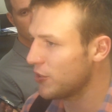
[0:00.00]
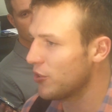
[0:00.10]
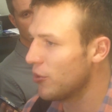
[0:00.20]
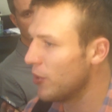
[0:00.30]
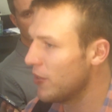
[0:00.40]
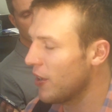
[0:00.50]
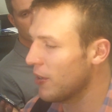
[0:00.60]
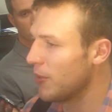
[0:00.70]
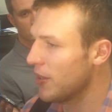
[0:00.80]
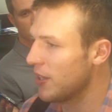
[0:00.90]
for sure. We were
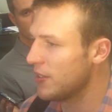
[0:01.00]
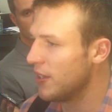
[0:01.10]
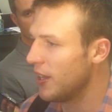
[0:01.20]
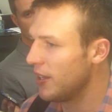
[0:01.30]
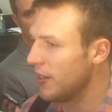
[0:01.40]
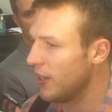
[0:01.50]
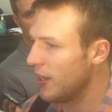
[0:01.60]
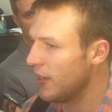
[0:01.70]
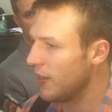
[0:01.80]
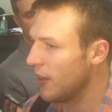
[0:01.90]
talking about that today,
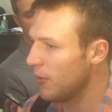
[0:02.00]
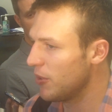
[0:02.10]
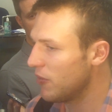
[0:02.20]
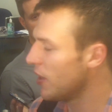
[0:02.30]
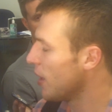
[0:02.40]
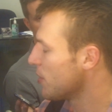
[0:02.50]
and uh, it'll be a fun